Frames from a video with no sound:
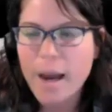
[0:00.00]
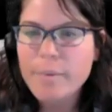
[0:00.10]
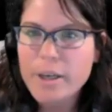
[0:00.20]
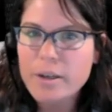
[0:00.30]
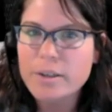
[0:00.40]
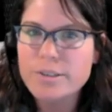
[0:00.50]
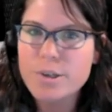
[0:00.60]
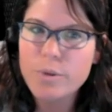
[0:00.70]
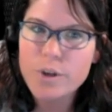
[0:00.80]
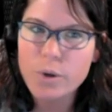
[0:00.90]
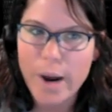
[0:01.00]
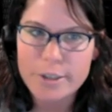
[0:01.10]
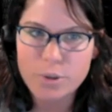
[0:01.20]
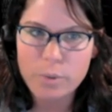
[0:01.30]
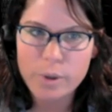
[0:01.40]
I mean, so with the
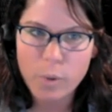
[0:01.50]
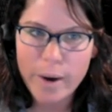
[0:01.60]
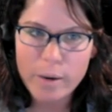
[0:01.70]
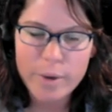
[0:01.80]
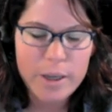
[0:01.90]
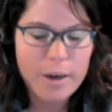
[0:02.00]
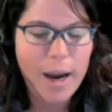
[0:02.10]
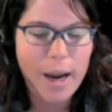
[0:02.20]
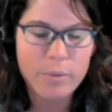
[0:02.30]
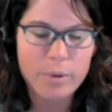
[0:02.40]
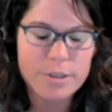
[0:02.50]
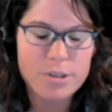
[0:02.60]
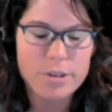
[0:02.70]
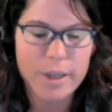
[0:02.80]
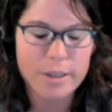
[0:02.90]
graduate requirement, I would
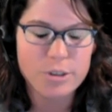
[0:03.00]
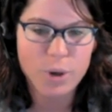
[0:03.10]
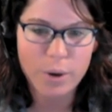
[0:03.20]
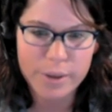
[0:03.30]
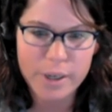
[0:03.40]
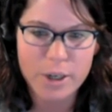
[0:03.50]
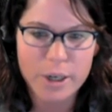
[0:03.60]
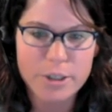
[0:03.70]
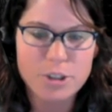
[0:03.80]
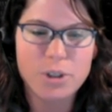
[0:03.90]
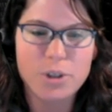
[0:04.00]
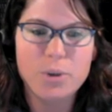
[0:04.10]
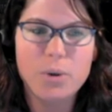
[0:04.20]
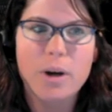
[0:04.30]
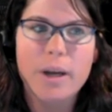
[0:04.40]
like strongly encourage
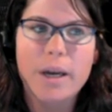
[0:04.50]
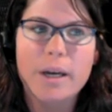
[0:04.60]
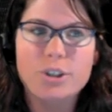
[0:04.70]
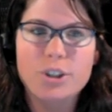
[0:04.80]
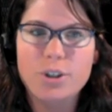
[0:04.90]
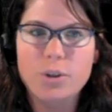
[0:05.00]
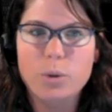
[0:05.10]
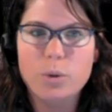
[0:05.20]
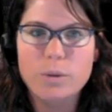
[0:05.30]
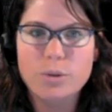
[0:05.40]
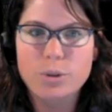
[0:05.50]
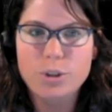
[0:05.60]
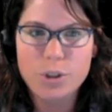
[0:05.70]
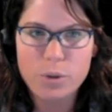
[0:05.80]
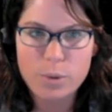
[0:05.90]
you to
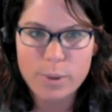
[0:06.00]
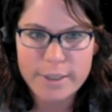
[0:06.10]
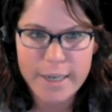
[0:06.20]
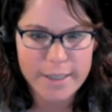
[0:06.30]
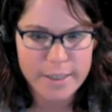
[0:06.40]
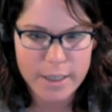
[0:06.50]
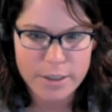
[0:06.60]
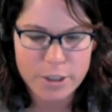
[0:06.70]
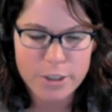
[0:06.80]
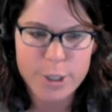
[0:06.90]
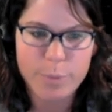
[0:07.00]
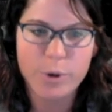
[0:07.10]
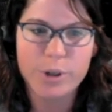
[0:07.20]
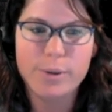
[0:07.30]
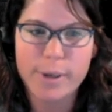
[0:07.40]
do a dietetic internship
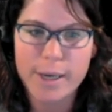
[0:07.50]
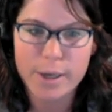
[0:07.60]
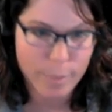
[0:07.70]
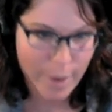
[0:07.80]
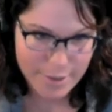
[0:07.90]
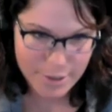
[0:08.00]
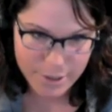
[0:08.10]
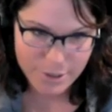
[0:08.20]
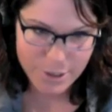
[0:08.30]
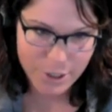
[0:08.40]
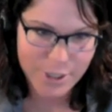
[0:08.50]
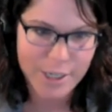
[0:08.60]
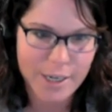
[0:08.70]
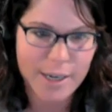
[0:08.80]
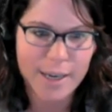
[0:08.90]
where you can get your master's
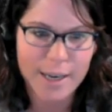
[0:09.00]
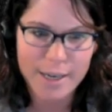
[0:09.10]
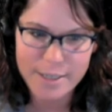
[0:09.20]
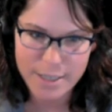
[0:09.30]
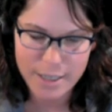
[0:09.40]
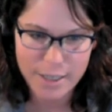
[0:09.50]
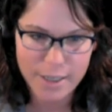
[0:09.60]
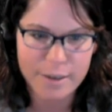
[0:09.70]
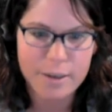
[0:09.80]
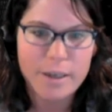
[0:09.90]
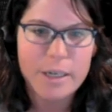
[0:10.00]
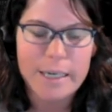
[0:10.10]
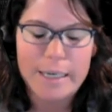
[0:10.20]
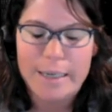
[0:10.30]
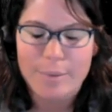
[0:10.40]
degree and get it done
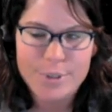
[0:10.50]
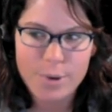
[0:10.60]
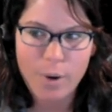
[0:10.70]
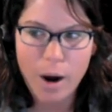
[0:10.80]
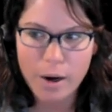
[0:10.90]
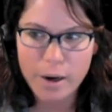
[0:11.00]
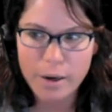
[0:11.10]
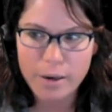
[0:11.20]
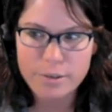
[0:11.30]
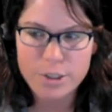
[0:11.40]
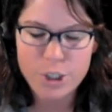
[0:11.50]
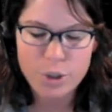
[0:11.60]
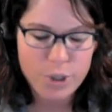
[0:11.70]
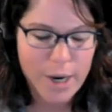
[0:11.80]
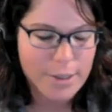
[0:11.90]
um, so our two
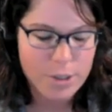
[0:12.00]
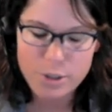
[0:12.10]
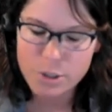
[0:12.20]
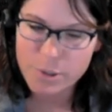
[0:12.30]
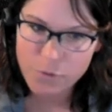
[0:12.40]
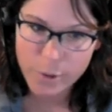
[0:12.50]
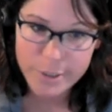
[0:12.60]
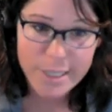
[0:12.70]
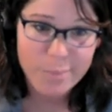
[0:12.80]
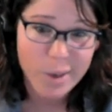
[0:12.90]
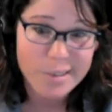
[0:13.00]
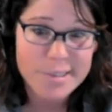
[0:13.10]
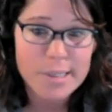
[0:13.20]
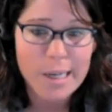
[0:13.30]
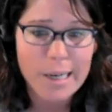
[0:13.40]
tracks you can do in 14
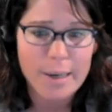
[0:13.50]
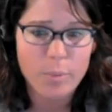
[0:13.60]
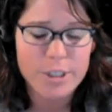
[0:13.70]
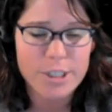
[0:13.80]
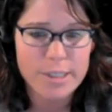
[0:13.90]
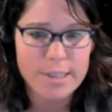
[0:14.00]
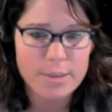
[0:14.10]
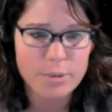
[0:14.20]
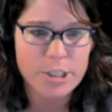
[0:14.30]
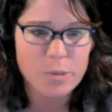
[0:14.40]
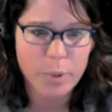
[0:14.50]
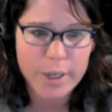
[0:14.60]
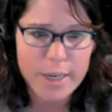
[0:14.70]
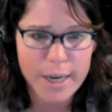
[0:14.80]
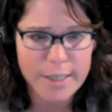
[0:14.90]
months, um, which is which is
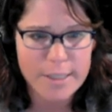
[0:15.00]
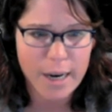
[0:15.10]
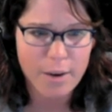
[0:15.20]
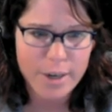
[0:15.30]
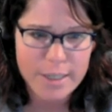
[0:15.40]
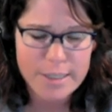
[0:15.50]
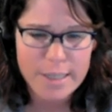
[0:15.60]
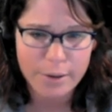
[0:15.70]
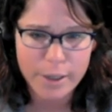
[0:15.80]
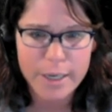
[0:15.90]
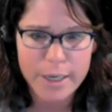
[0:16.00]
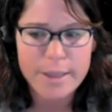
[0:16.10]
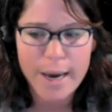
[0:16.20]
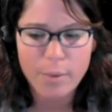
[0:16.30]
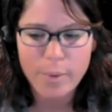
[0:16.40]
pretty nice to have it accelerated
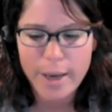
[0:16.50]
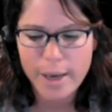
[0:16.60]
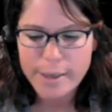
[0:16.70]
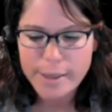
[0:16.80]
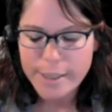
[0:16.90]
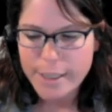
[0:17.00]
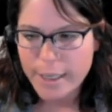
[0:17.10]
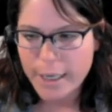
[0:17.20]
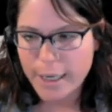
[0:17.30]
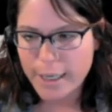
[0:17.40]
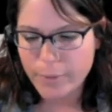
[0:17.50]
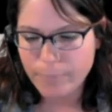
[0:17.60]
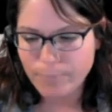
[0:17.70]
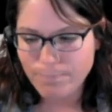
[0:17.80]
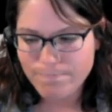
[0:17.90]
that way.
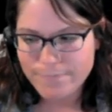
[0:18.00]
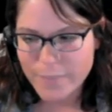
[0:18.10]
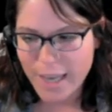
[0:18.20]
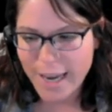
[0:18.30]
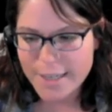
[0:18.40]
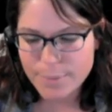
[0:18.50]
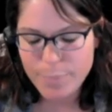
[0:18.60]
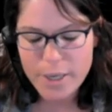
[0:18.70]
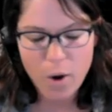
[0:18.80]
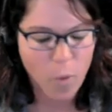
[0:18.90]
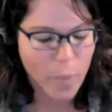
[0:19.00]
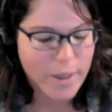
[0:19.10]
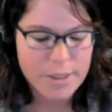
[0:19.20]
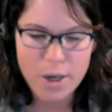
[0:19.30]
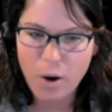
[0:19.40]
Um, and be
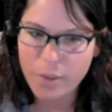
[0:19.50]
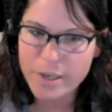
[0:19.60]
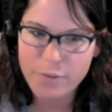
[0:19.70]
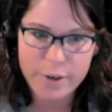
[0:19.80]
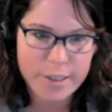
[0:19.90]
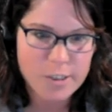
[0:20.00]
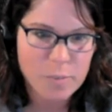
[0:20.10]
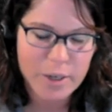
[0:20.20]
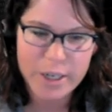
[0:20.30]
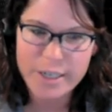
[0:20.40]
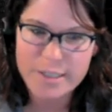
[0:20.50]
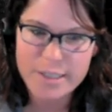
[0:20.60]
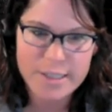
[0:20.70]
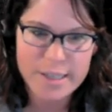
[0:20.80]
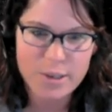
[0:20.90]
open to all the different
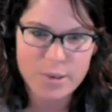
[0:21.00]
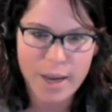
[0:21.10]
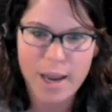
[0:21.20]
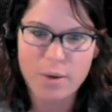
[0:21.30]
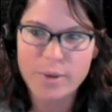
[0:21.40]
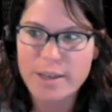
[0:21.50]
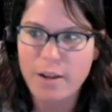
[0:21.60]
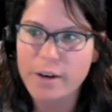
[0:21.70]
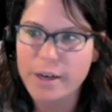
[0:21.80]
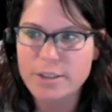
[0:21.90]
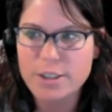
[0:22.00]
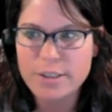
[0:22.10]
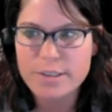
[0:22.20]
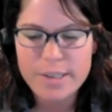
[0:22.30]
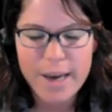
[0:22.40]
experiences that you can. We tell our
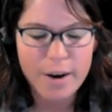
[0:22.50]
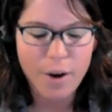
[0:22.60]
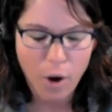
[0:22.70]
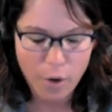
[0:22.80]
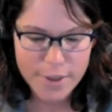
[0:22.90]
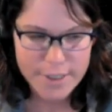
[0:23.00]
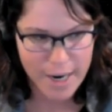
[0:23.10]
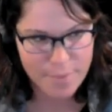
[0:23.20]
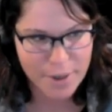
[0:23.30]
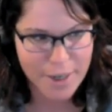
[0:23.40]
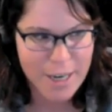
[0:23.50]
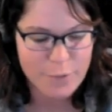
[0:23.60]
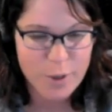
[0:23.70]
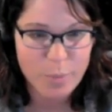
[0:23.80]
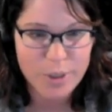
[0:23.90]
interns that all the time. Like
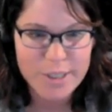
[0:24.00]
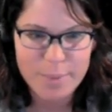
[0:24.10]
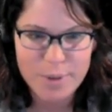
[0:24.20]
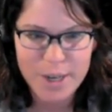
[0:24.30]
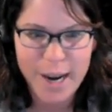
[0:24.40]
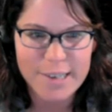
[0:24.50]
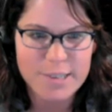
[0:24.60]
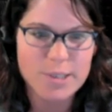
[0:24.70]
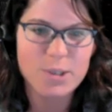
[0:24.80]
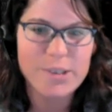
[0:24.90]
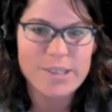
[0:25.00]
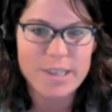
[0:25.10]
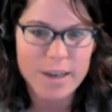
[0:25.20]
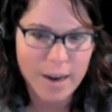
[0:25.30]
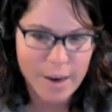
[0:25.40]
if your preceptor asks you to
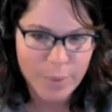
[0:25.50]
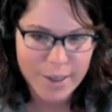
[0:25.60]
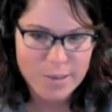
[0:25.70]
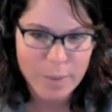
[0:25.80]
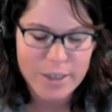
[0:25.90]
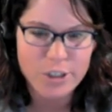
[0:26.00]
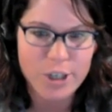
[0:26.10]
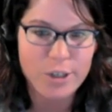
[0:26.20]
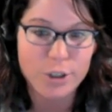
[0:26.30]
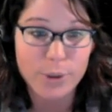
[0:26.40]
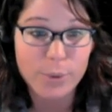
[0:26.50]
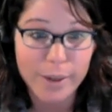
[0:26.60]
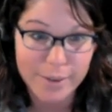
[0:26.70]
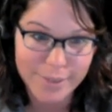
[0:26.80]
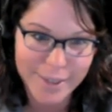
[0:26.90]
see a complex patient, do
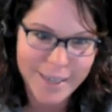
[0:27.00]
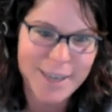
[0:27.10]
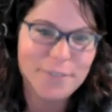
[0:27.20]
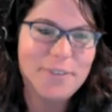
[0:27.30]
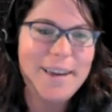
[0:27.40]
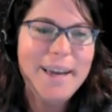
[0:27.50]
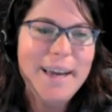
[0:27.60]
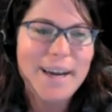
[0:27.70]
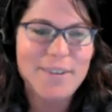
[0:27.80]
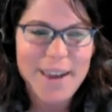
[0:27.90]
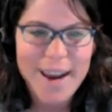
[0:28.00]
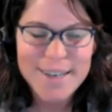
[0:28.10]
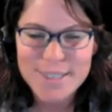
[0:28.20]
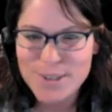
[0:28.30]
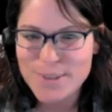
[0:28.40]
it. Like if they if they
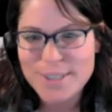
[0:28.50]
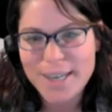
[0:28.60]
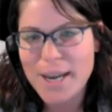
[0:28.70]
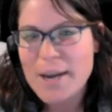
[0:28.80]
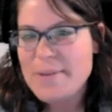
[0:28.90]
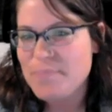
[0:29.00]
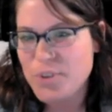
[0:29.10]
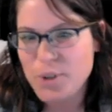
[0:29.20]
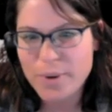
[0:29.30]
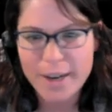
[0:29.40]
ask you to like do an